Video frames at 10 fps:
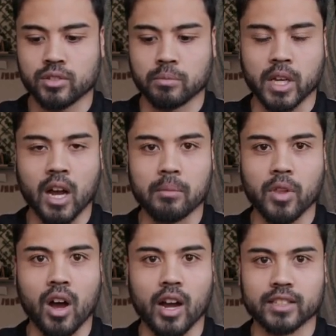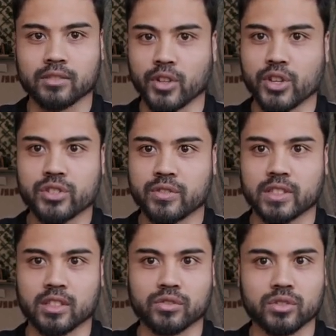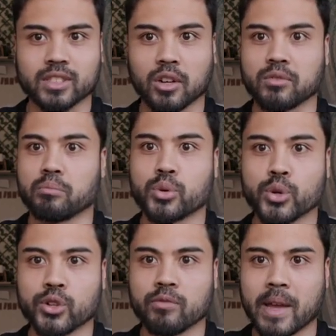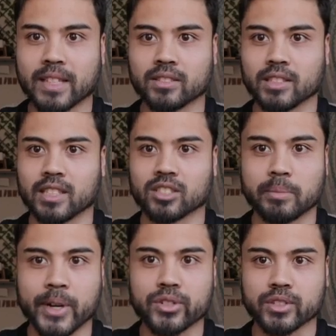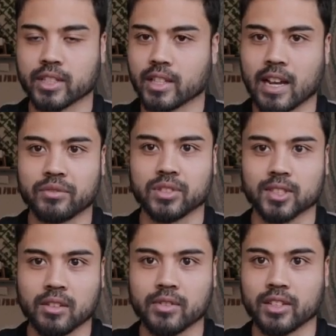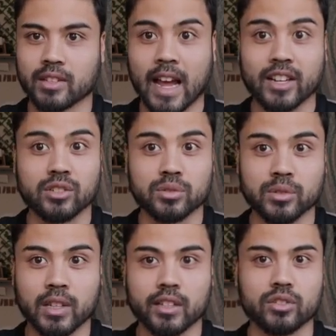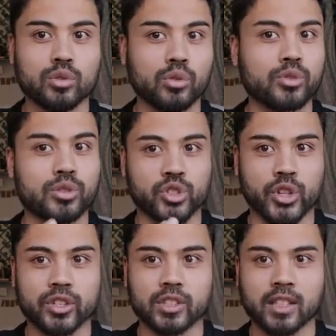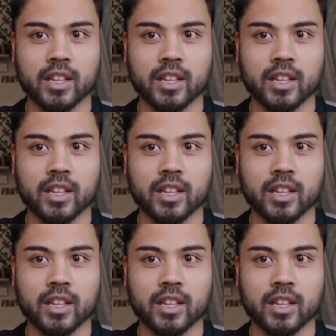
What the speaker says: become the highest version of yourself, to self-improve mentally and spiritually, you're going to have to suffer. And how do you do that? You do it through journaling.